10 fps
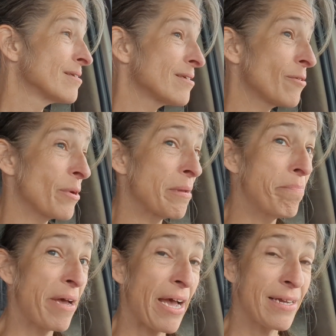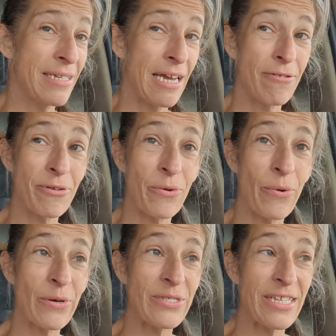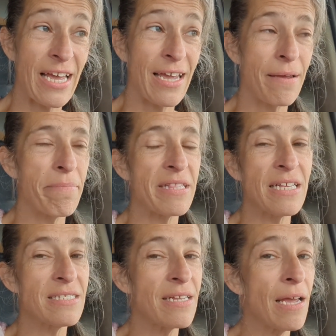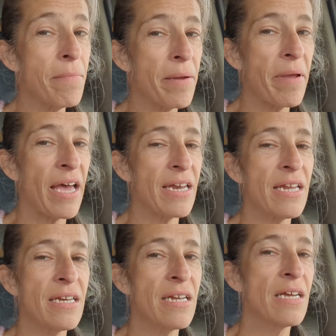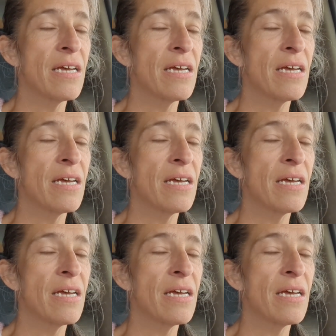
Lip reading: Going back down to Quartzsite, but this time I'm headed.